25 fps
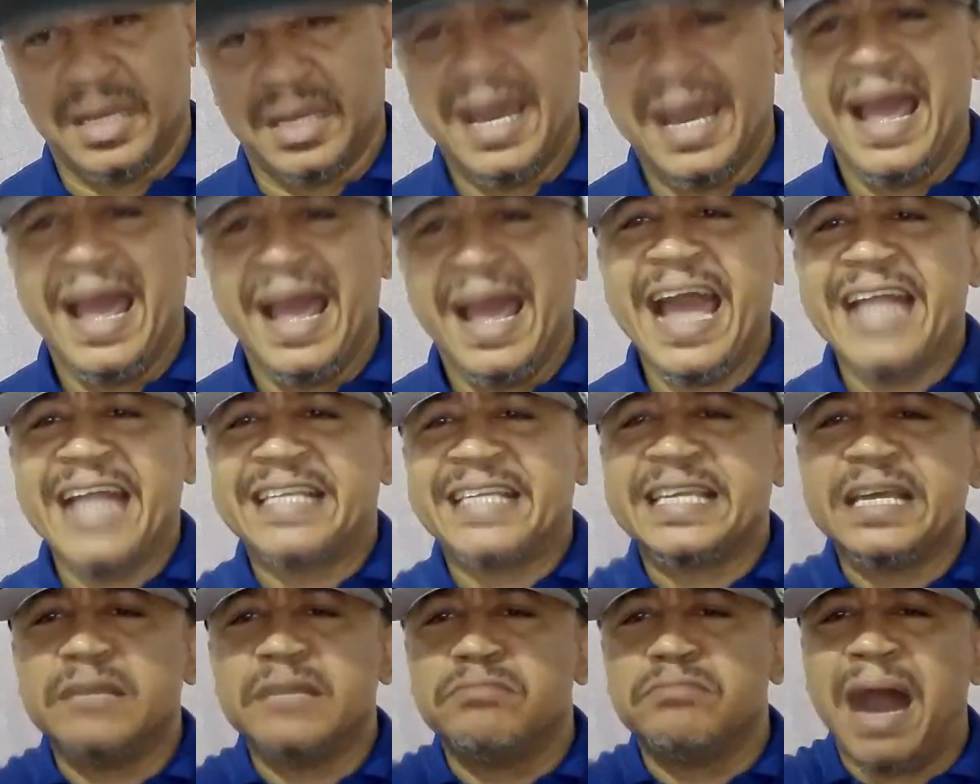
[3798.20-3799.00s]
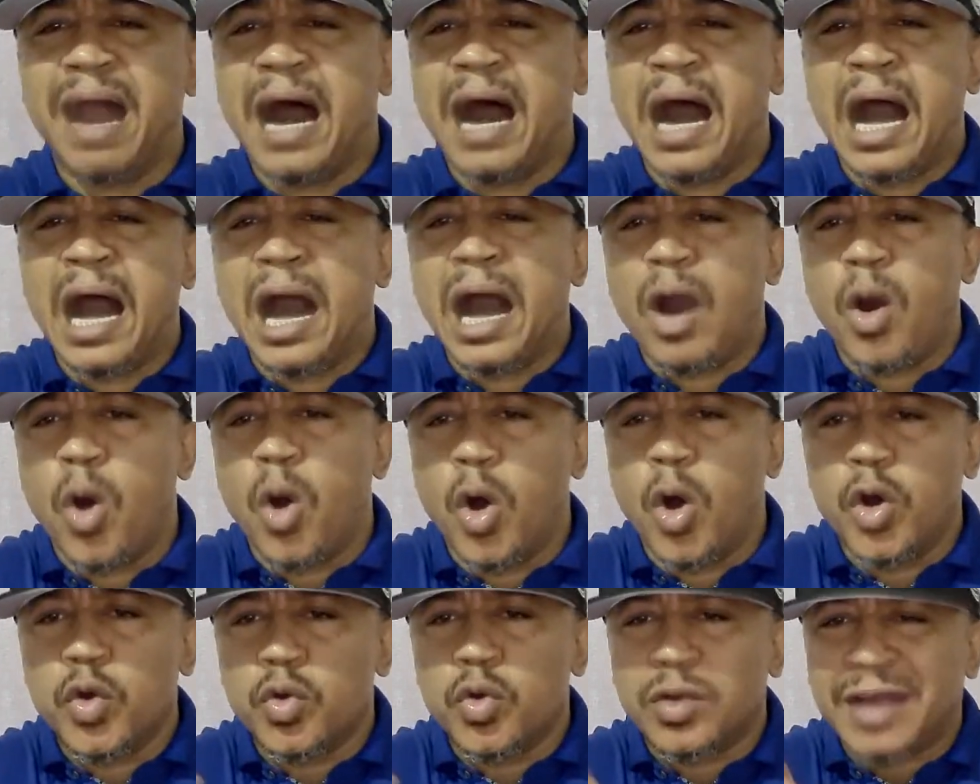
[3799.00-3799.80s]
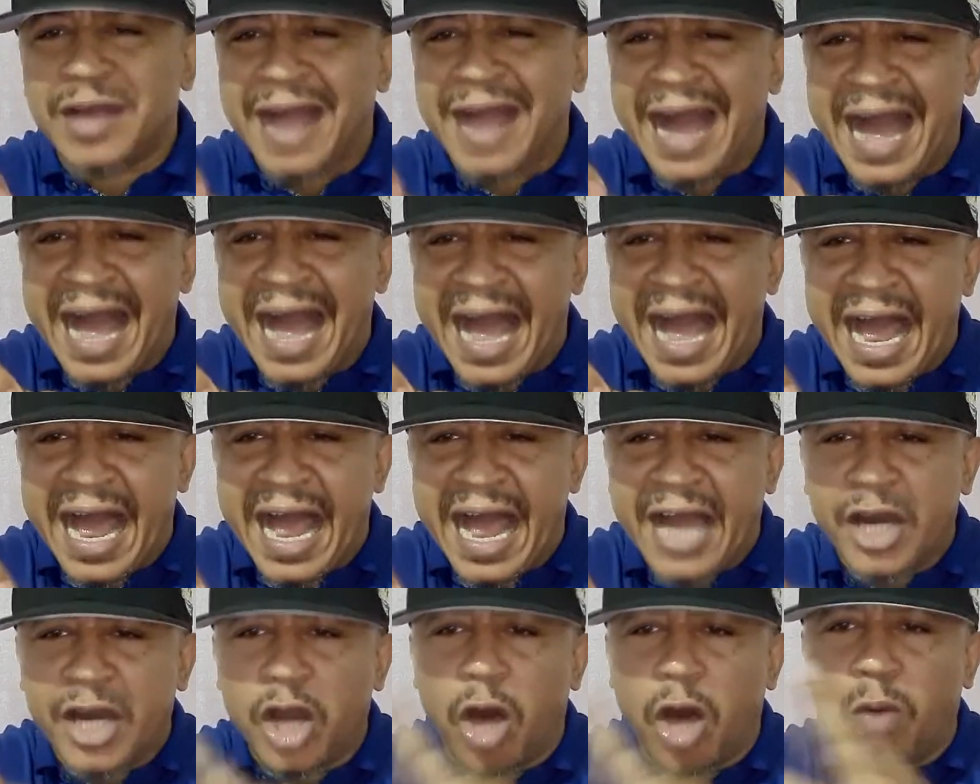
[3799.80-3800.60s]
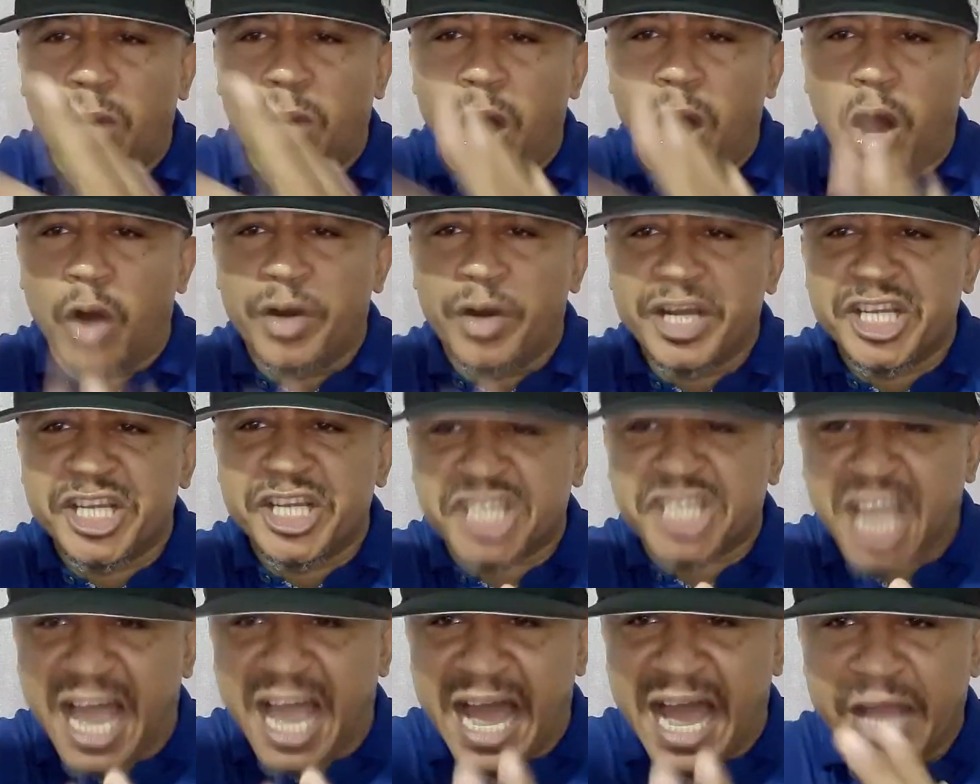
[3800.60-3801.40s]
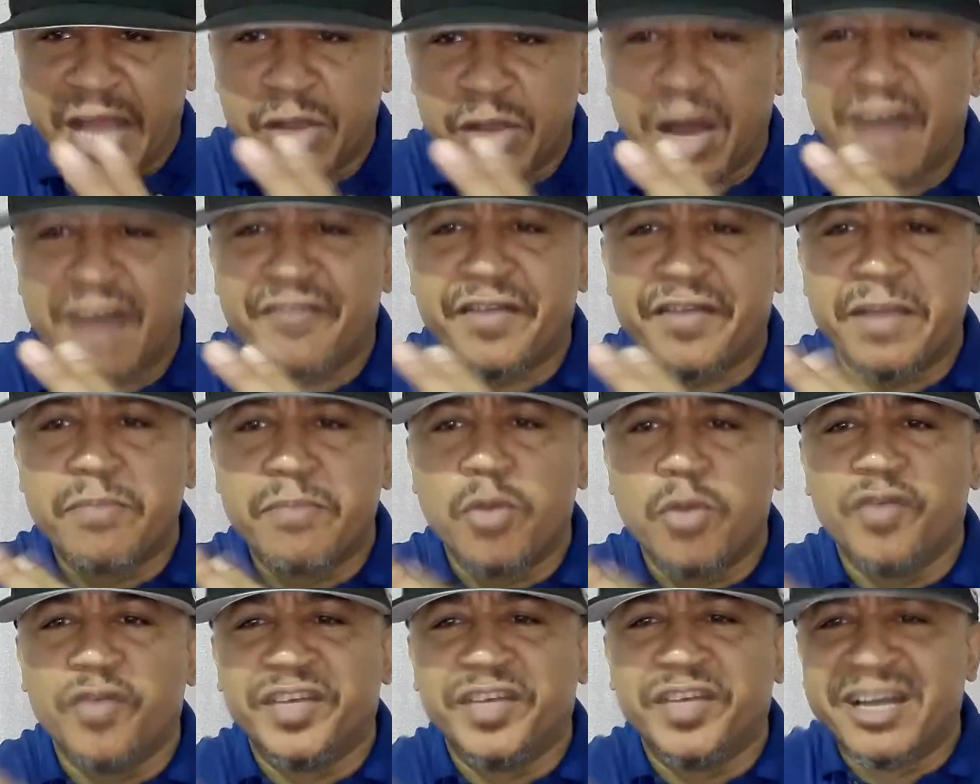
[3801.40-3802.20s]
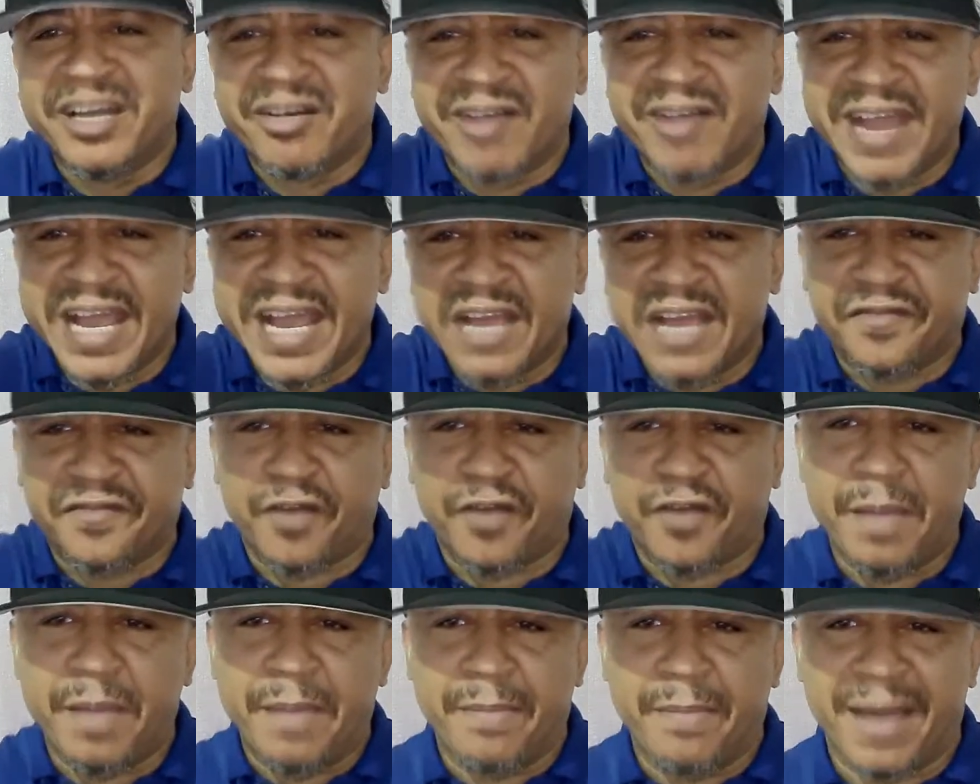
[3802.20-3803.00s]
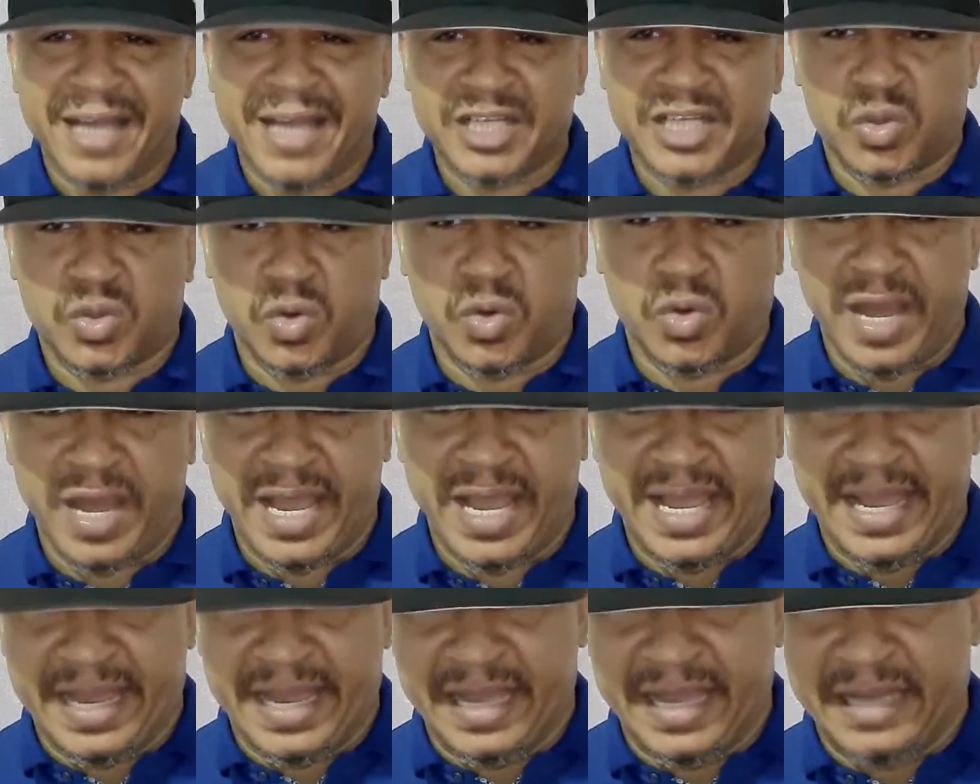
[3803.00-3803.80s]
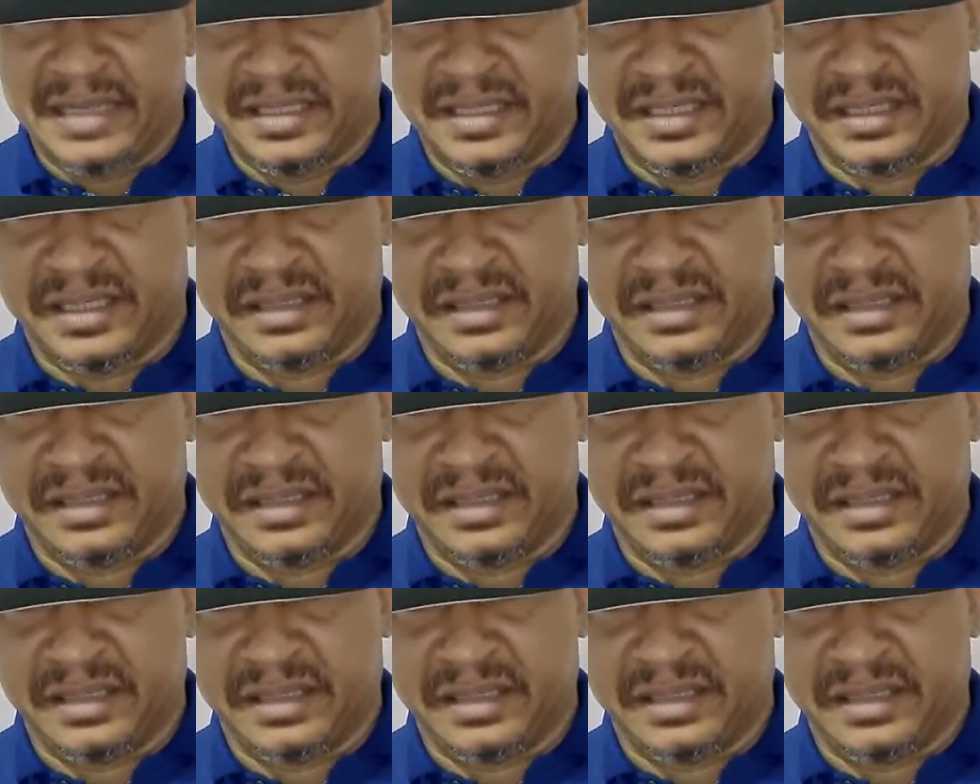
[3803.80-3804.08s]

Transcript: Etigba oruka lowo orisha. You have removed the ring from a masquerade.